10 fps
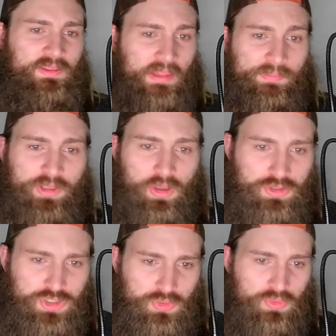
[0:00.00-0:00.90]
then we go
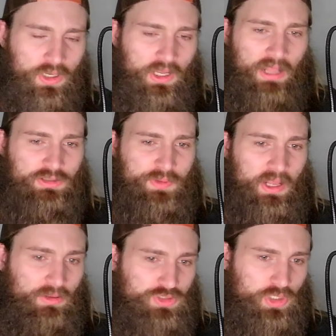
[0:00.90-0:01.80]
to
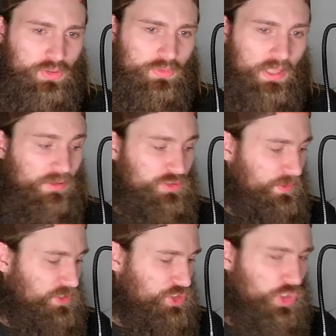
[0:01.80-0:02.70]

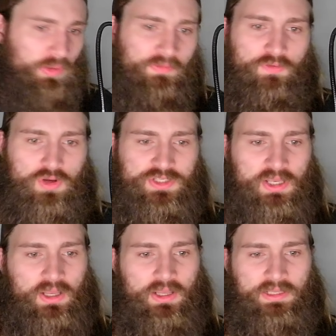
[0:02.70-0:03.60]
Aljamain Sterling versus
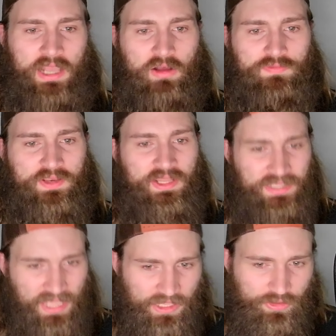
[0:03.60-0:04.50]
Calvin
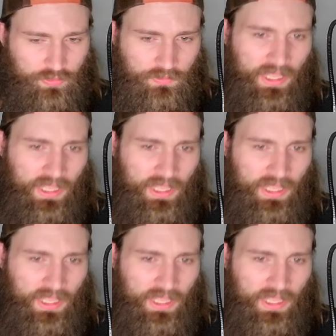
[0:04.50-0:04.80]
Kattar.